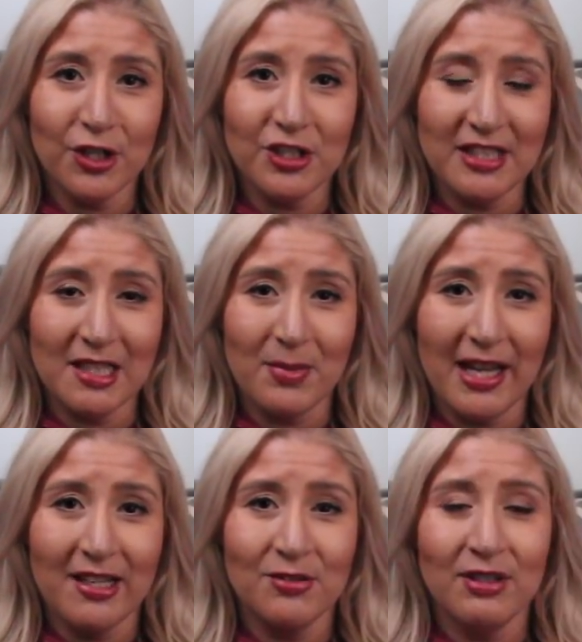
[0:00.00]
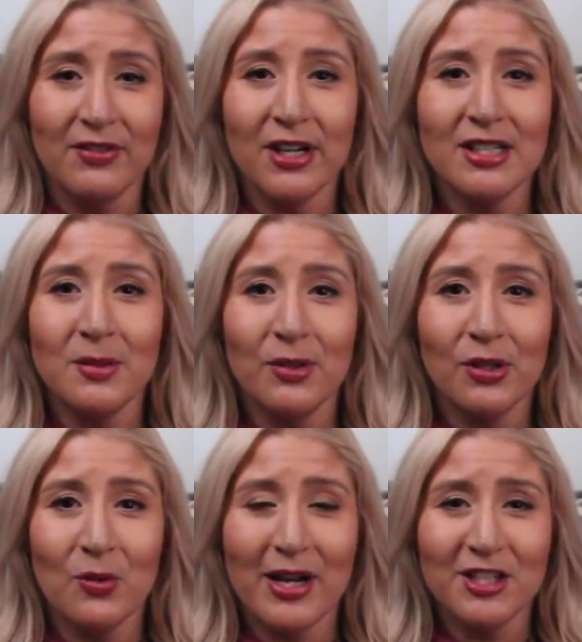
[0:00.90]
She's gonna be answering very
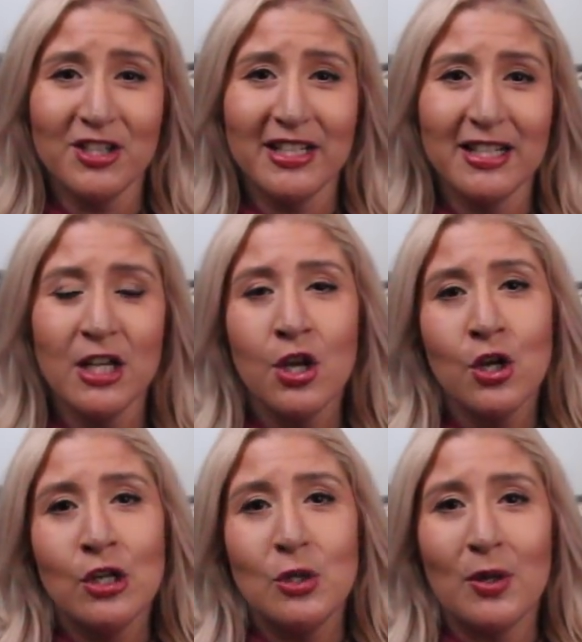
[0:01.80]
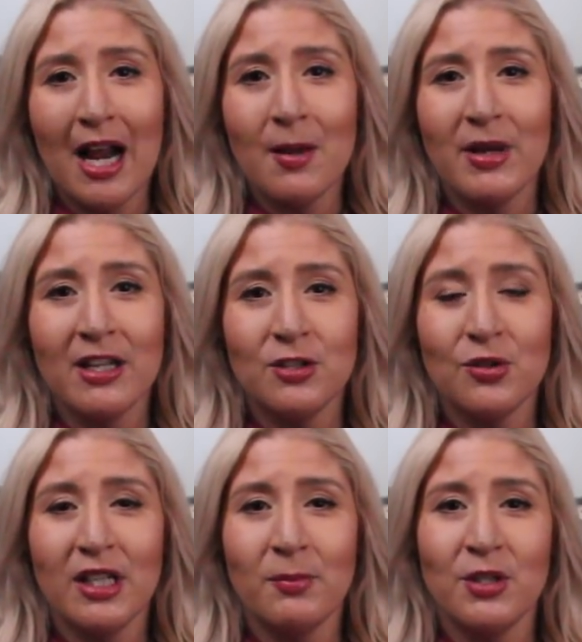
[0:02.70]
similar questions to what I'm
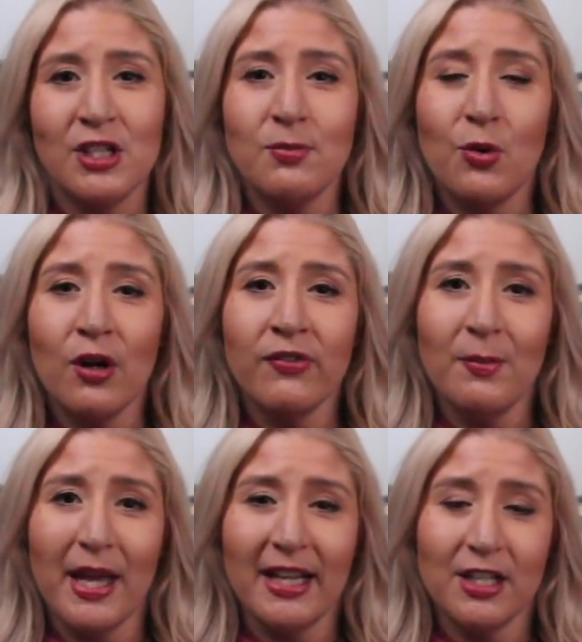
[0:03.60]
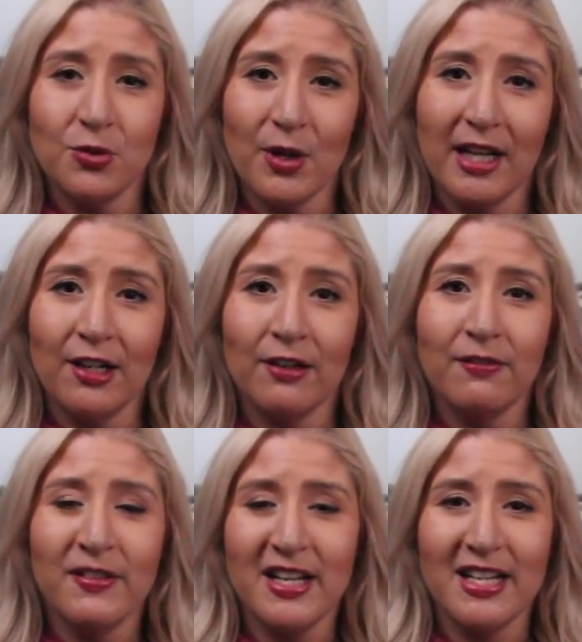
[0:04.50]
answering, but just more from like a trainer,
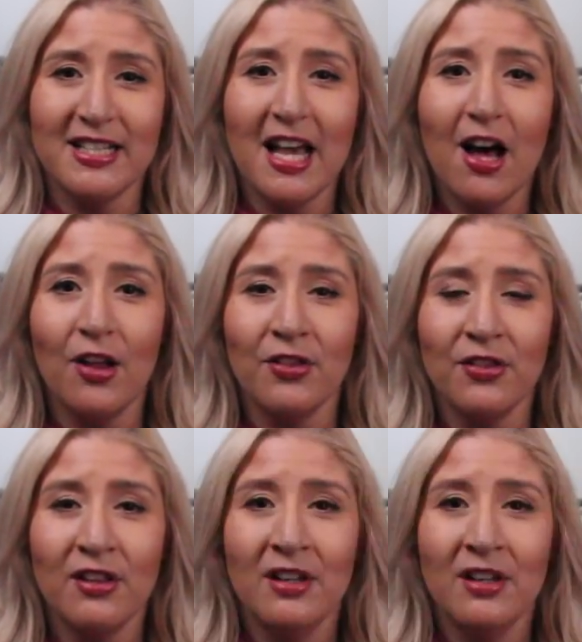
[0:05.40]
fitness, health